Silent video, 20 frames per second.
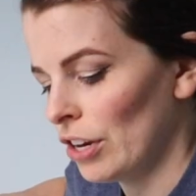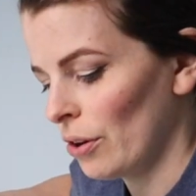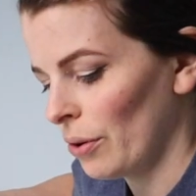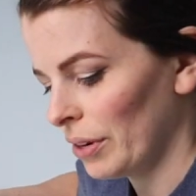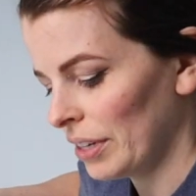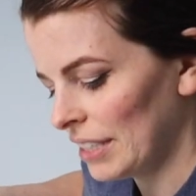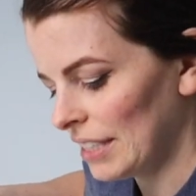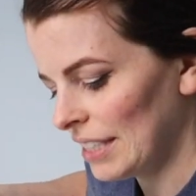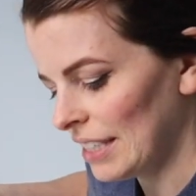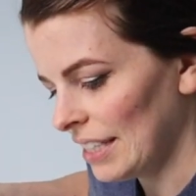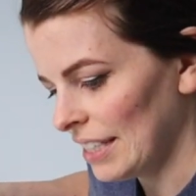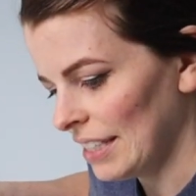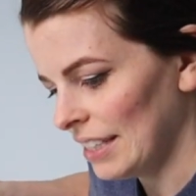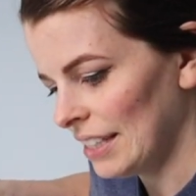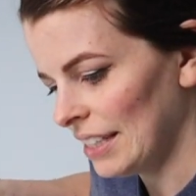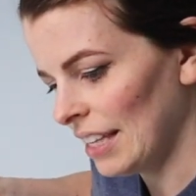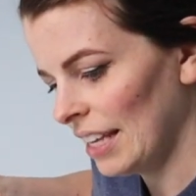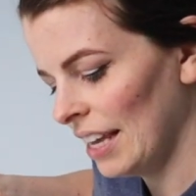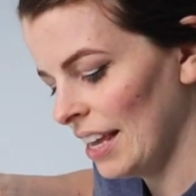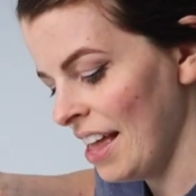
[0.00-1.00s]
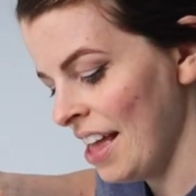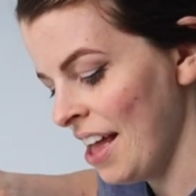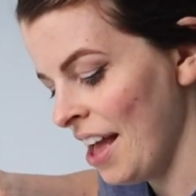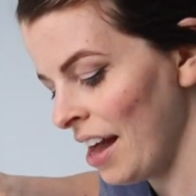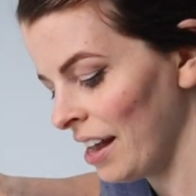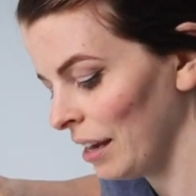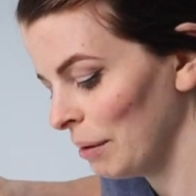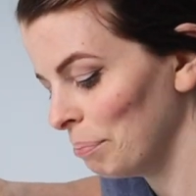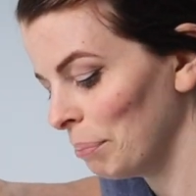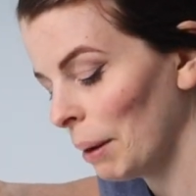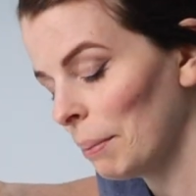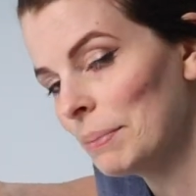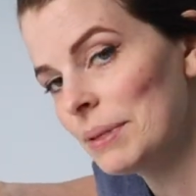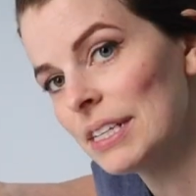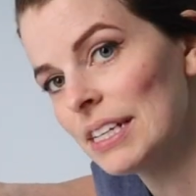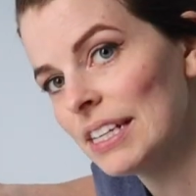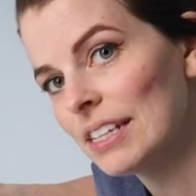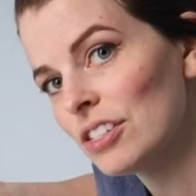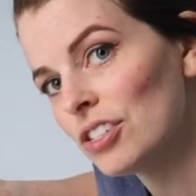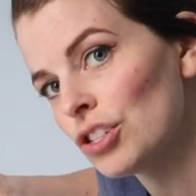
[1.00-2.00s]
noticed is I
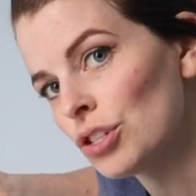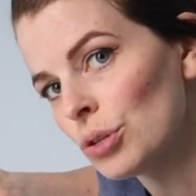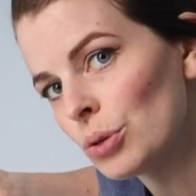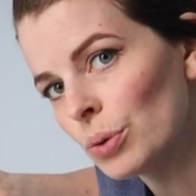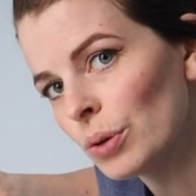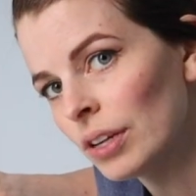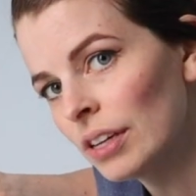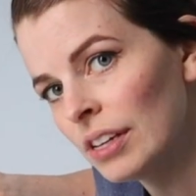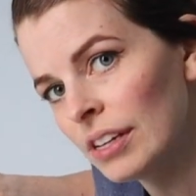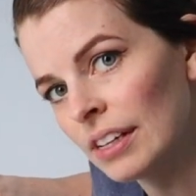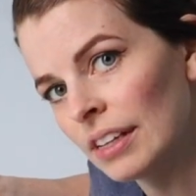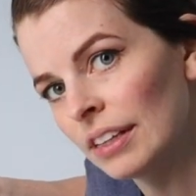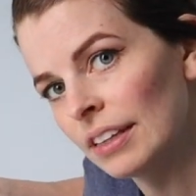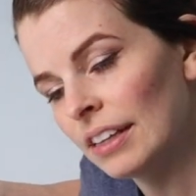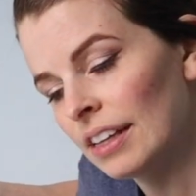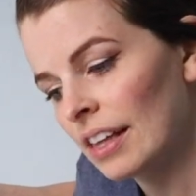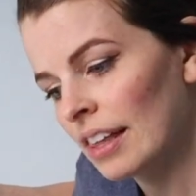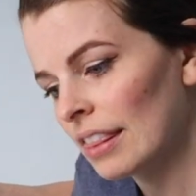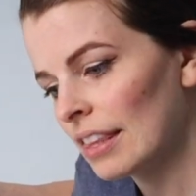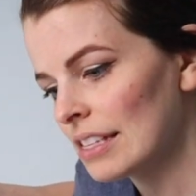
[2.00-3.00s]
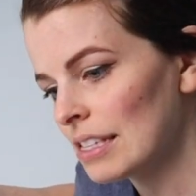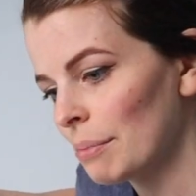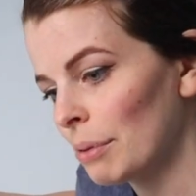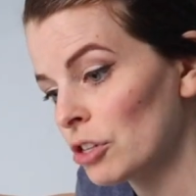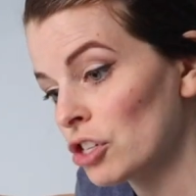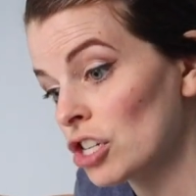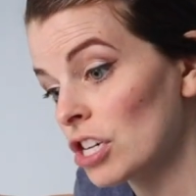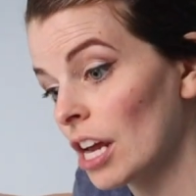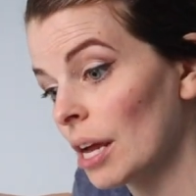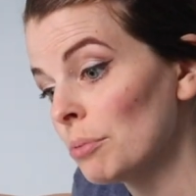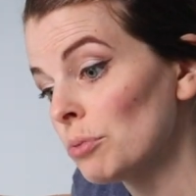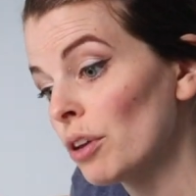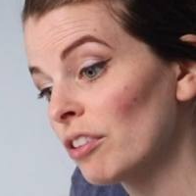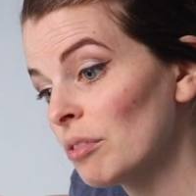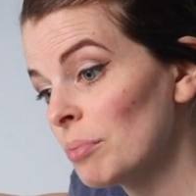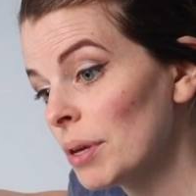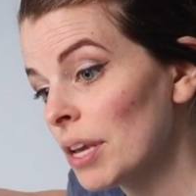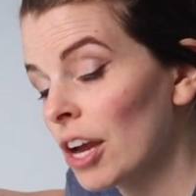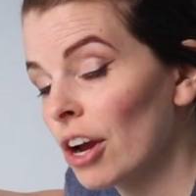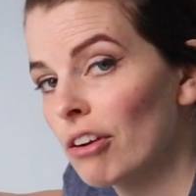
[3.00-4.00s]
bumped into this a bunch of times. So I
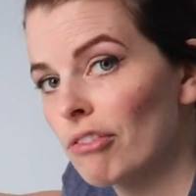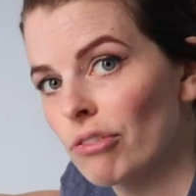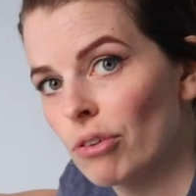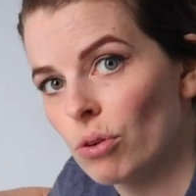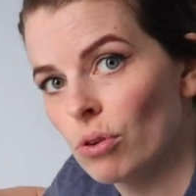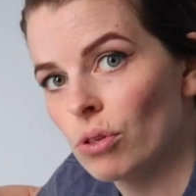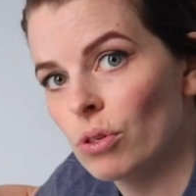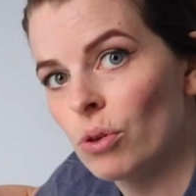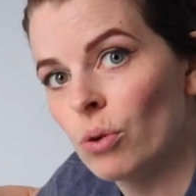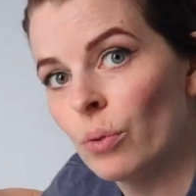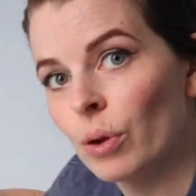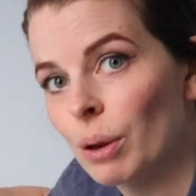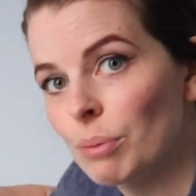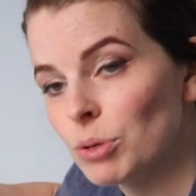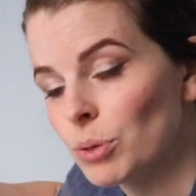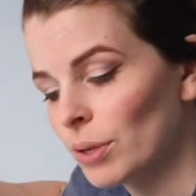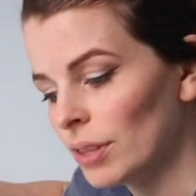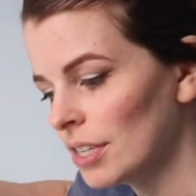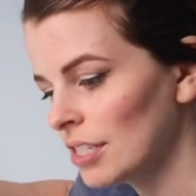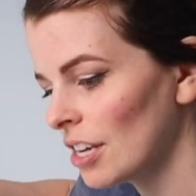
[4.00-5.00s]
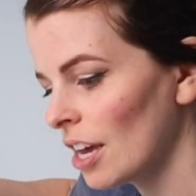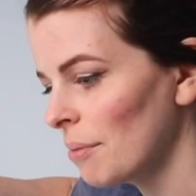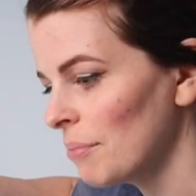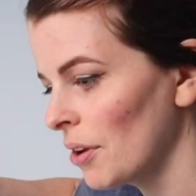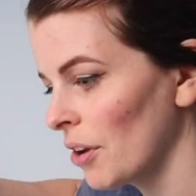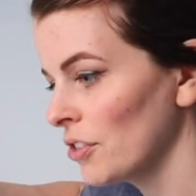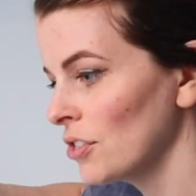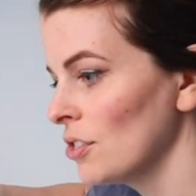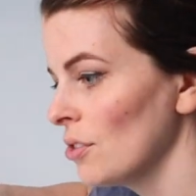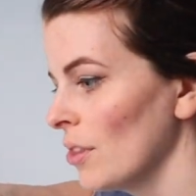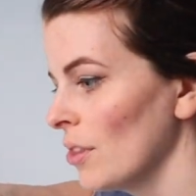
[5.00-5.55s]
have to be careful when I'm doing the tub not to